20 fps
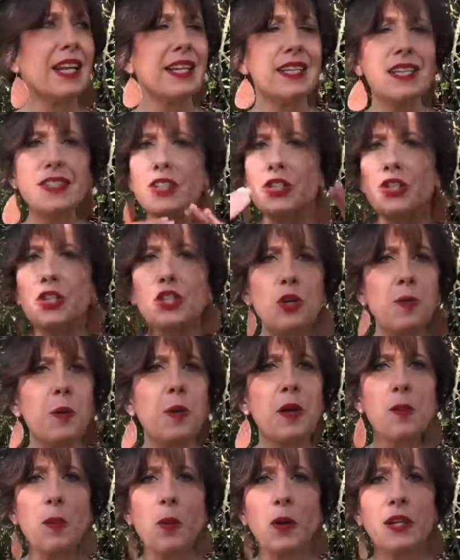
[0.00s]
This is super
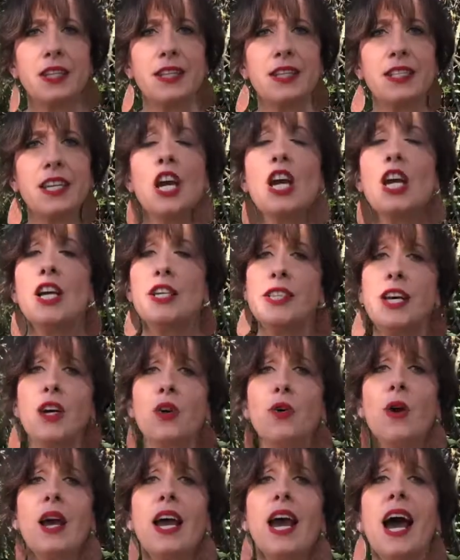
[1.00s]
important.
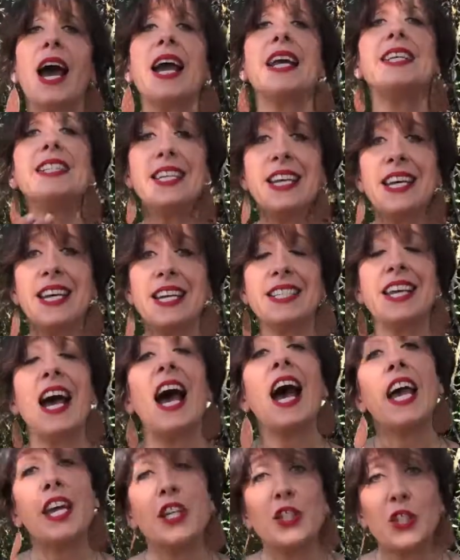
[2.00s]
So I
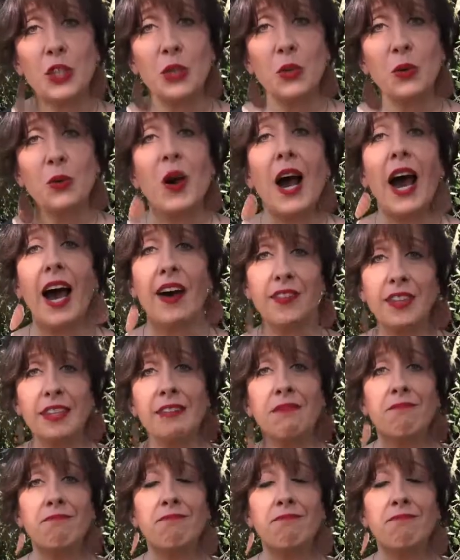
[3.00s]
do have a